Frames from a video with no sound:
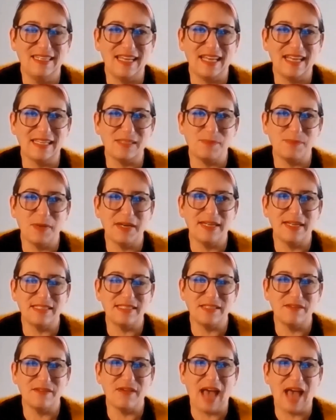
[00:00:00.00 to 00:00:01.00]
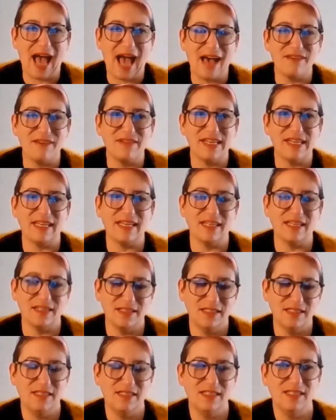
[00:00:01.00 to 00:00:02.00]
experience of
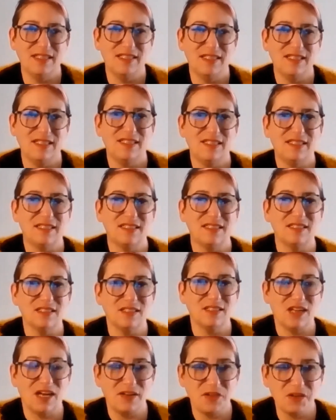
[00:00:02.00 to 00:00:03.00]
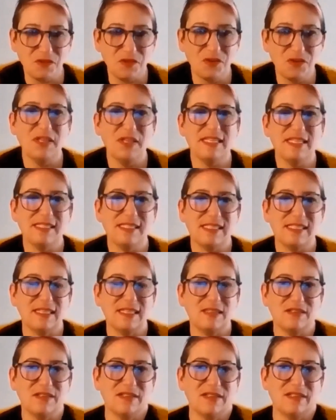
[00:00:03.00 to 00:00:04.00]
having gone through this
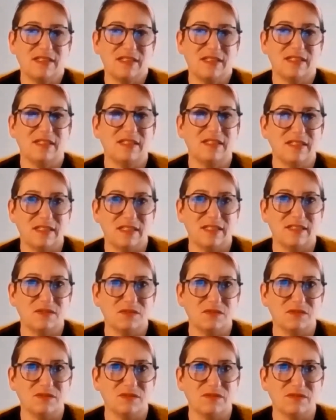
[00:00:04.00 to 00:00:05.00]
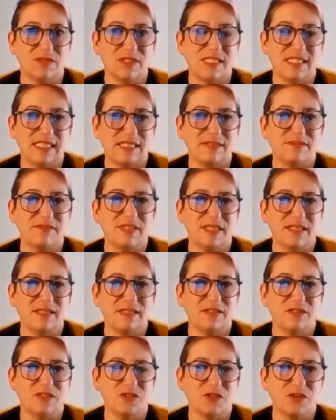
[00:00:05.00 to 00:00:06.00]
and received
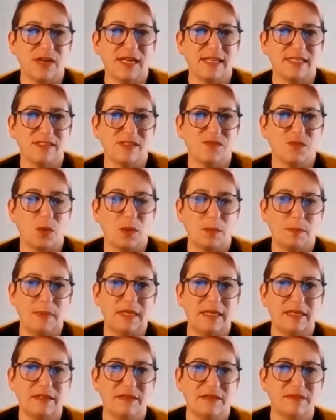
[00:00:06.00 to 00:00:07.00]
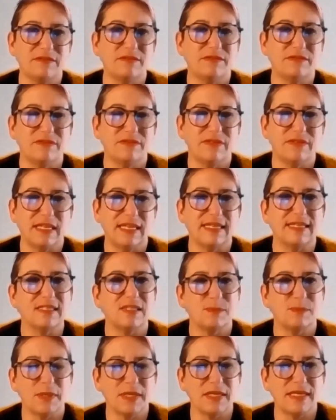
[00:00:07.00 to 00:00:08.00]
a transformative
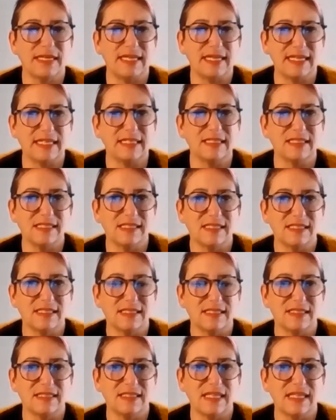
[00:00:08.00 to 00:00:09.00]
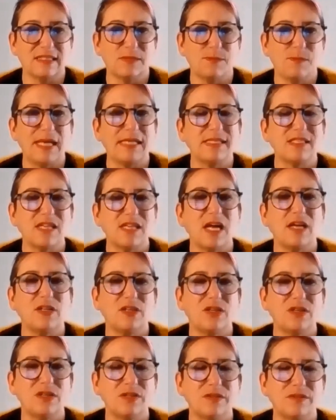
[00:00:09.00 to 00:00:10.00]
experience that's based
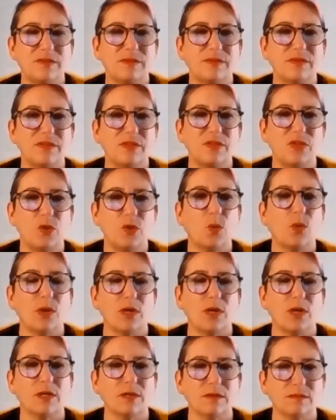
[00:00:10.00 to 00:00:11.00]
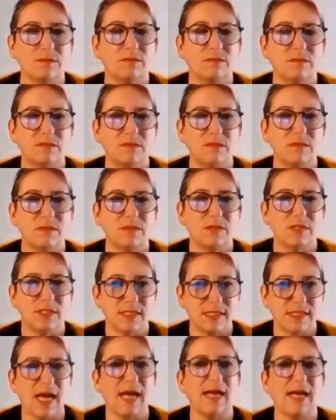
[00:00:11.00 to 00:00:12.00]
on your
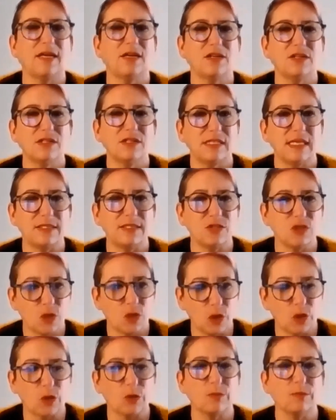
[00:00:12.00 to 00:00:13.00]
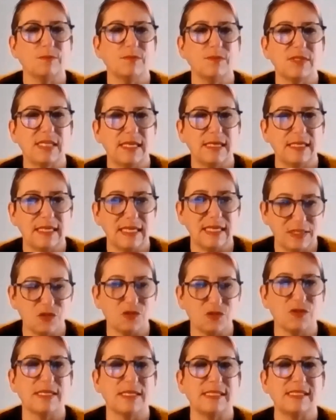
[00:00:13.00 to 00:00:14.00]
desires and terms and
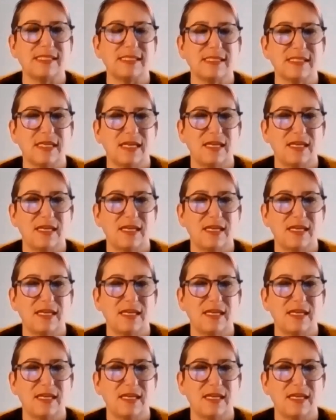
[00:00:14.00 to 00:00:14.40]
interests